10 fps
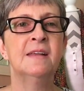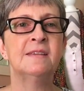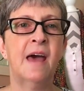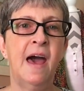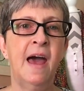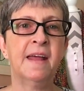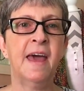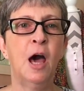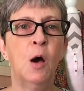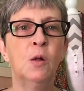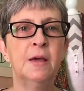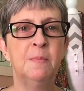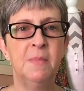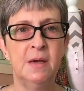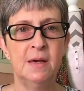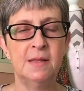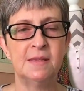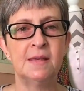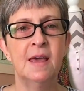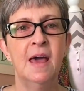It's a hat, cowl, and
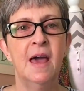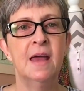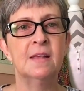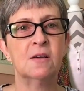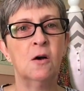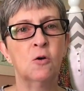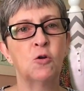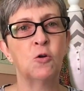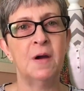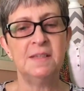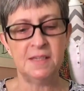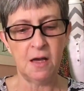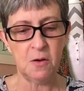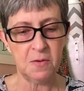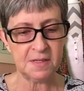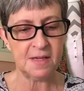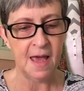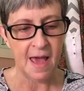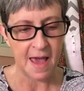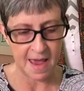mitts, and it's called Greystokes.
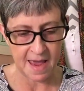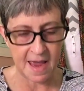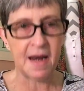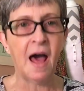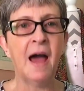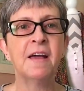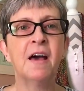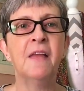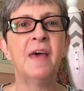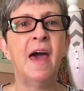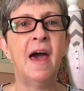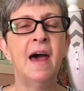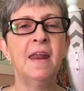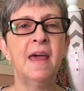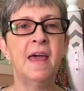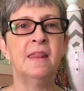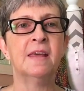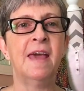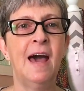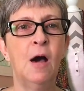And I got the hat and
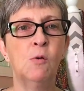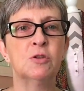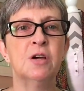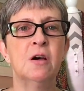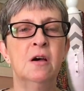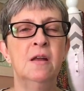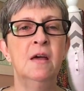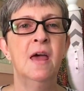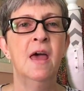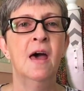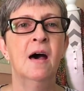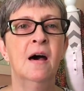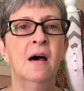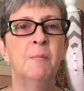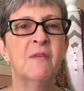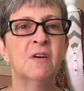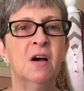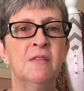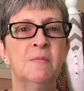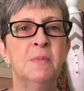the cowl done. I haven't
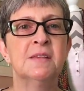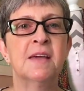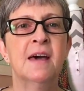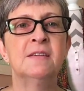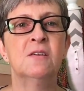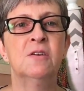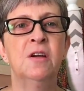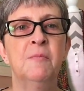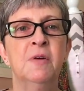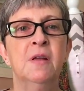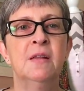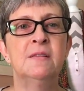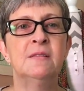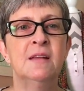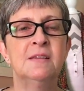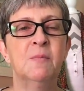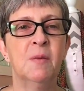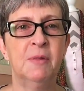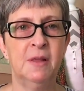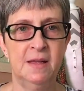gotten mitts cast on yet, but that's in
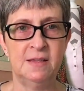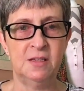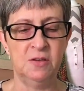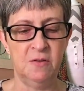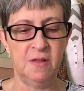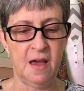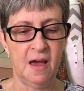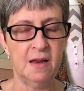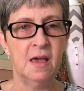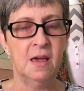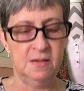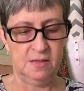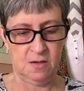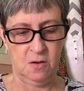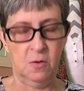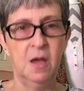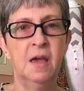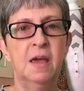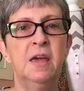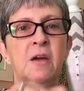my plans to do that. So
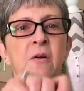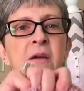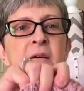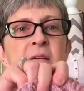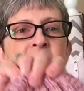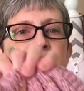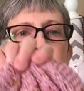here is the